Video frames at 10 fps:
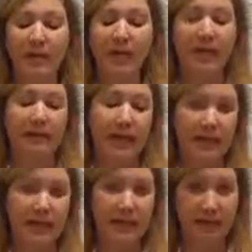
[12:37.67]
like I said,
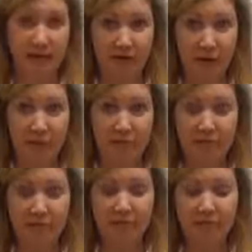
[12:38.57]
is different.
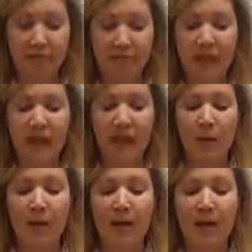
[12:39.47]

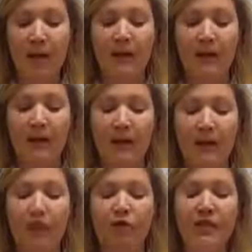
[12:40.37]
But
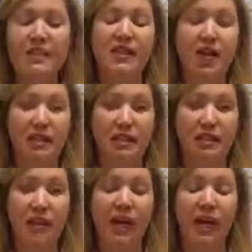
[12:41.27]
in
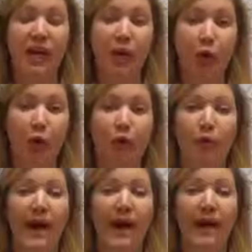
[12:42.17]
research, we know
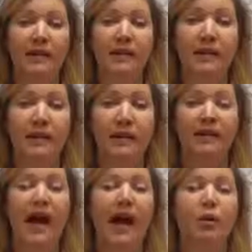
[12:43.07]
that if
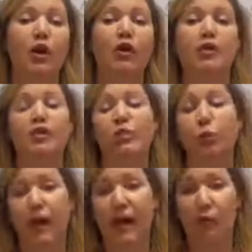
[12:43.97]
I were to lose
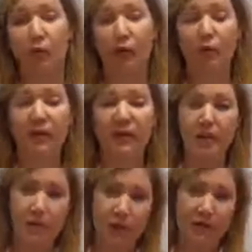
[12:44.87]
weight, what would be the
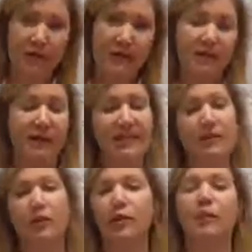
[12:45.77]
most
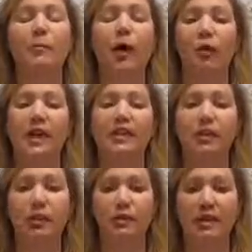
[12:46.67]
successful component to
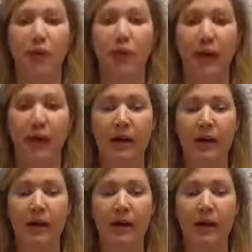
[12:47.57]
losing weight?